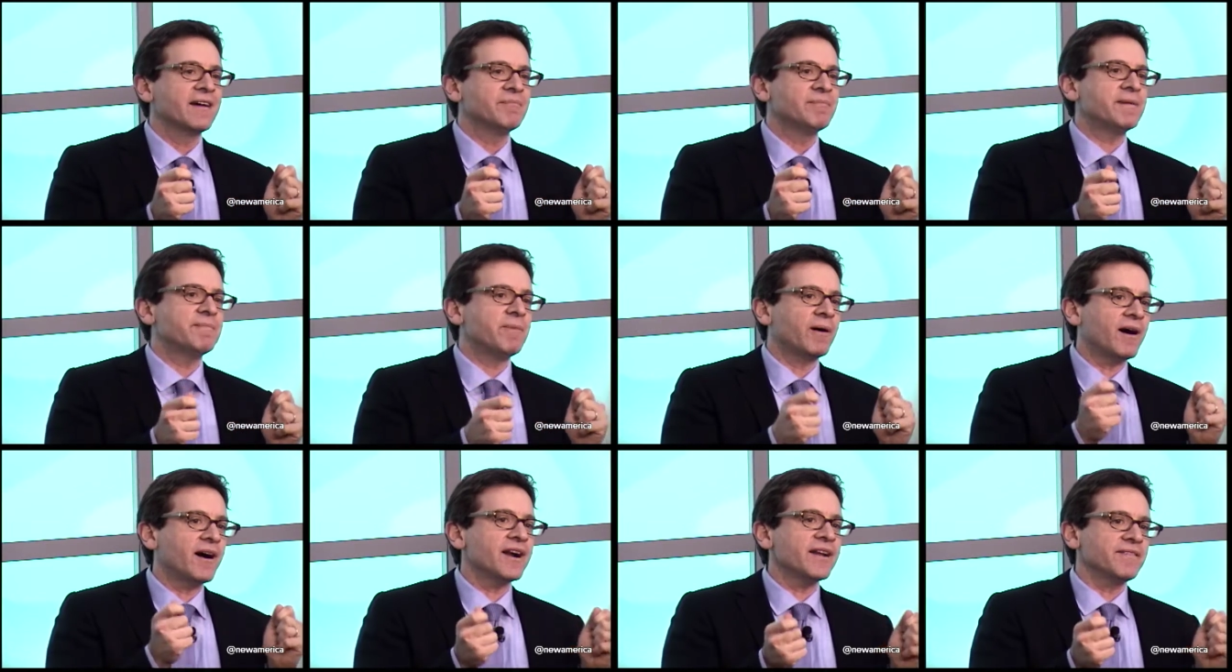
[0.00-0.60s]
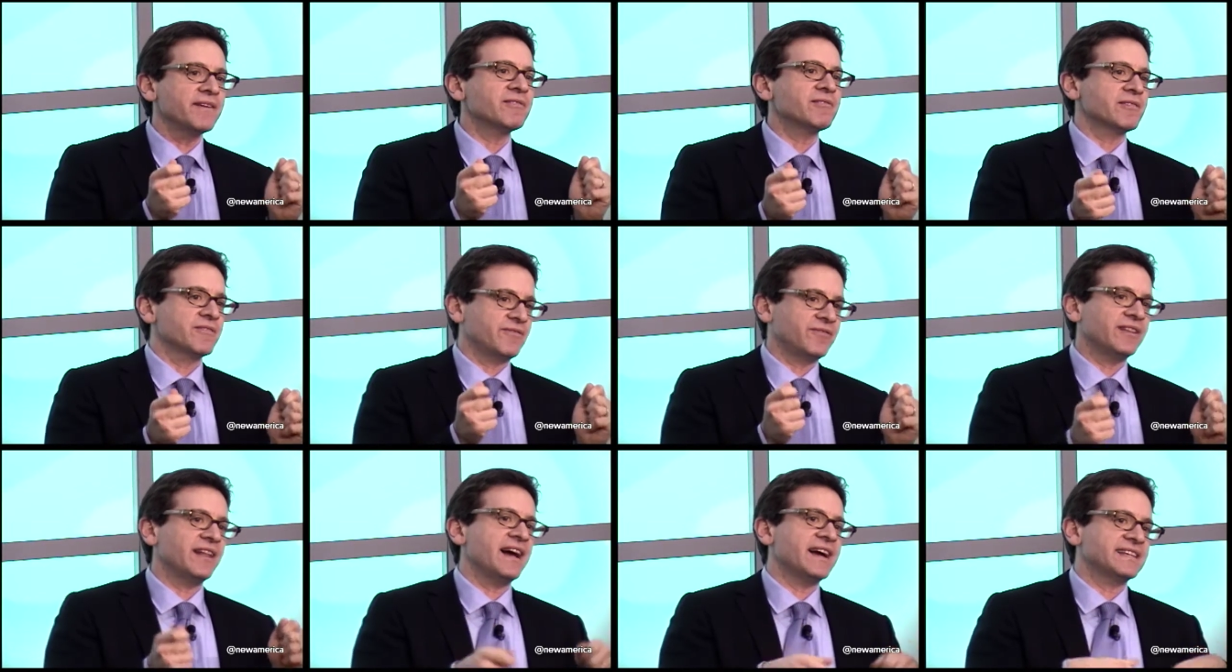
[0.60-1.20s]
but part of it
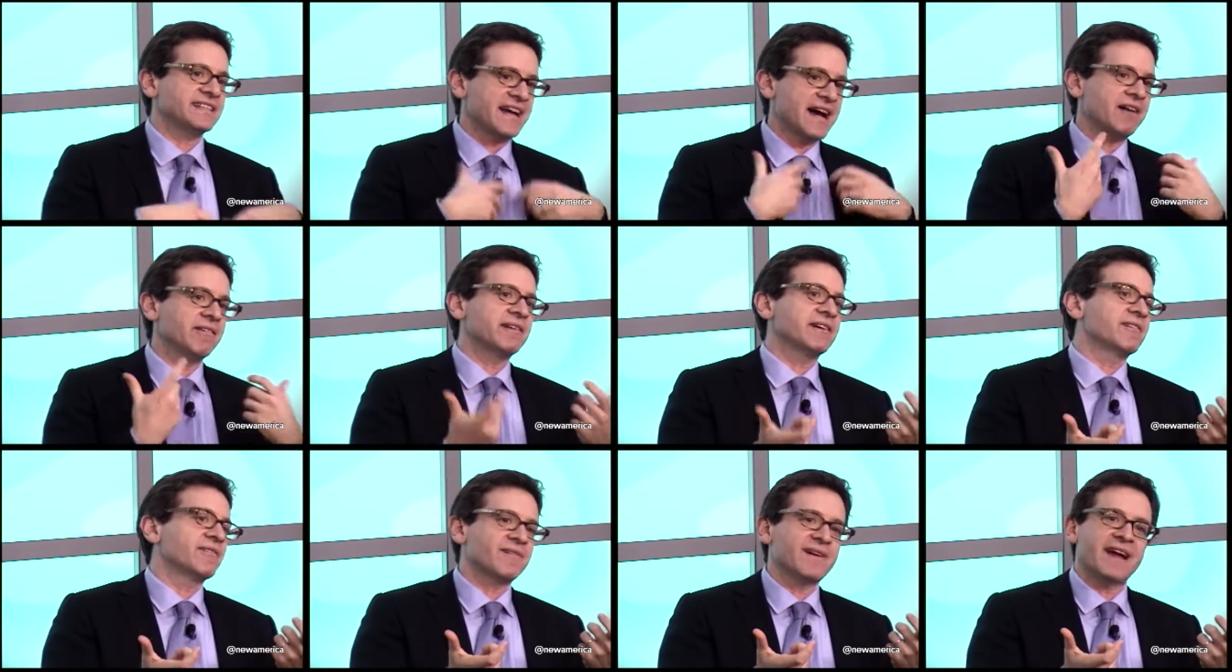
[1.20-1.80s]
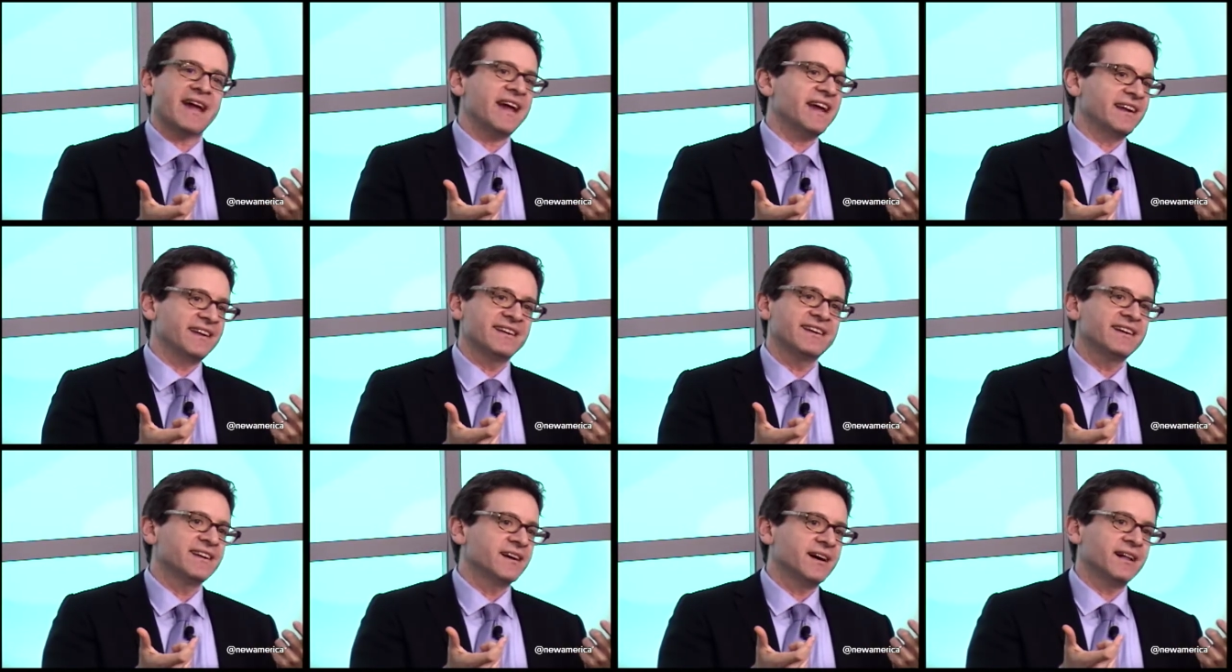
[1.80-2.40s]
reflects how ingrained
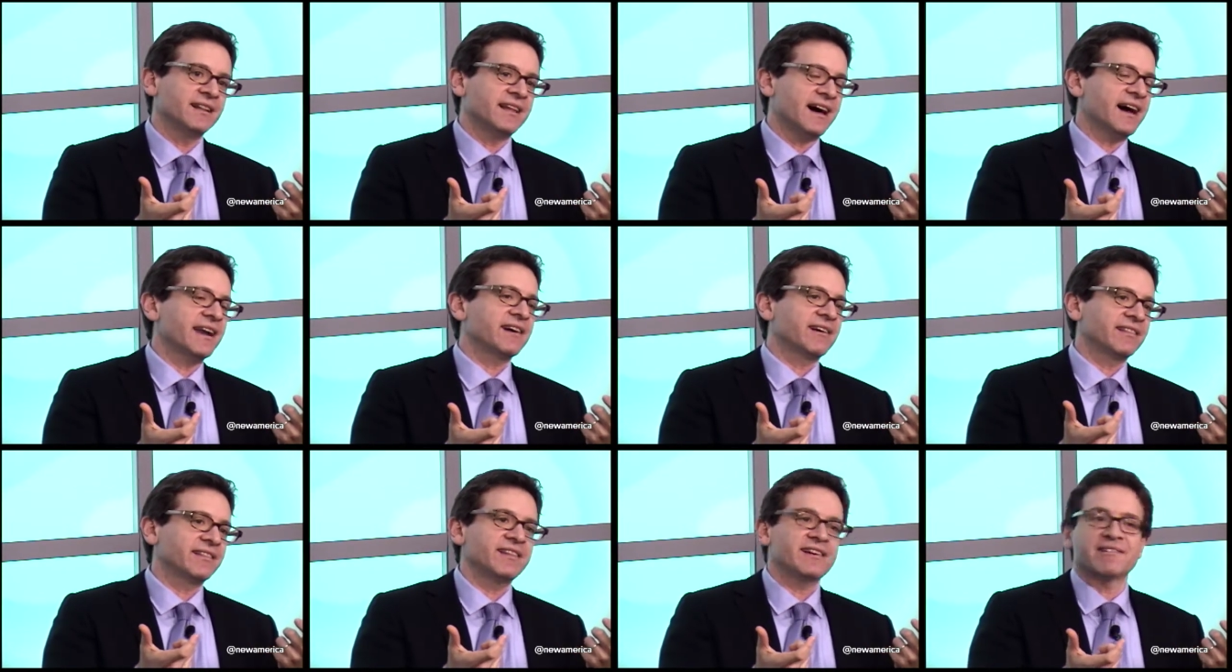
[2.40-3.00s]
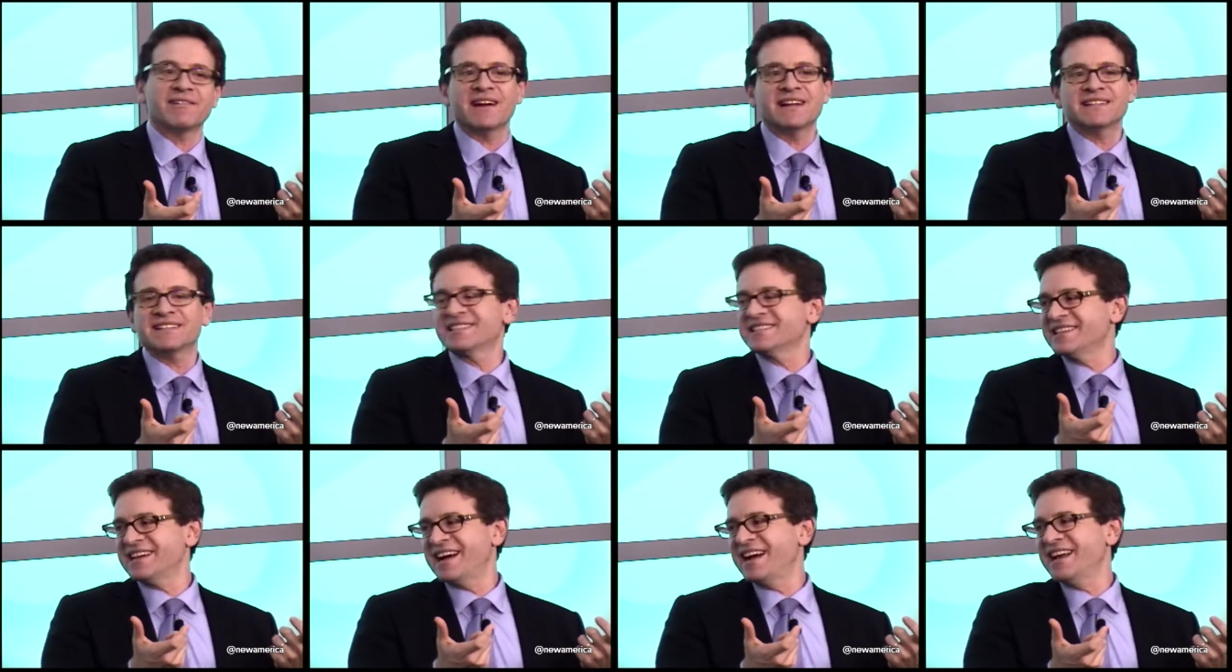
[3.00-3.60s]
a lot of the Great
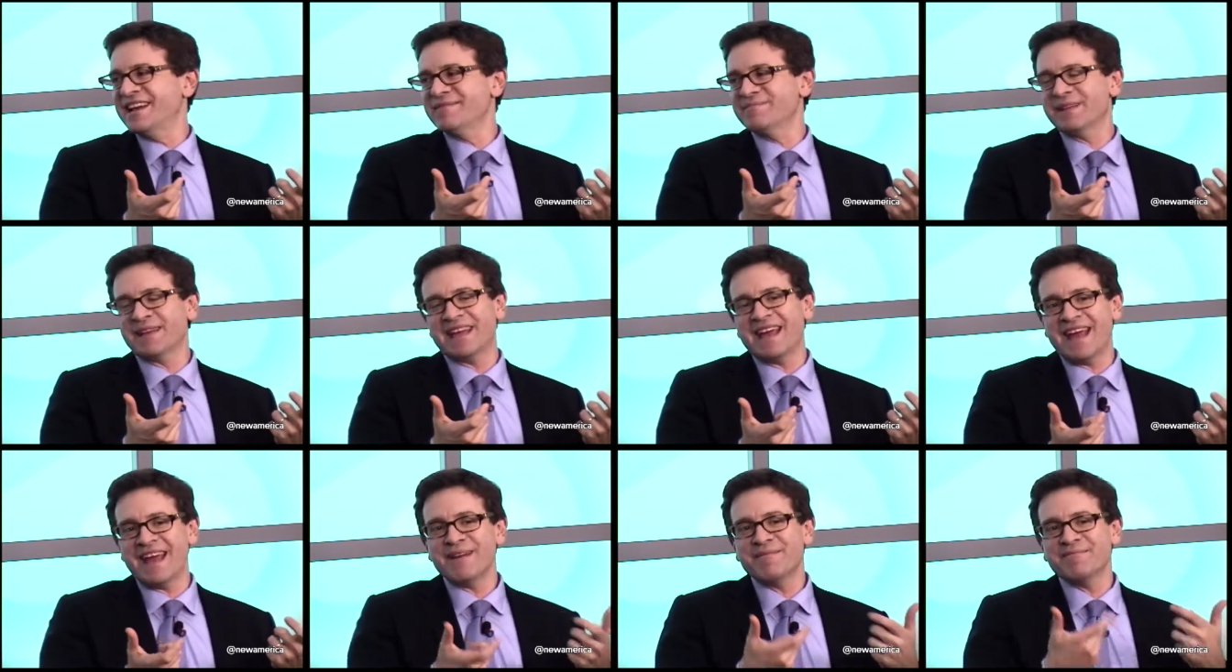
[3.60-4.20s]
Society became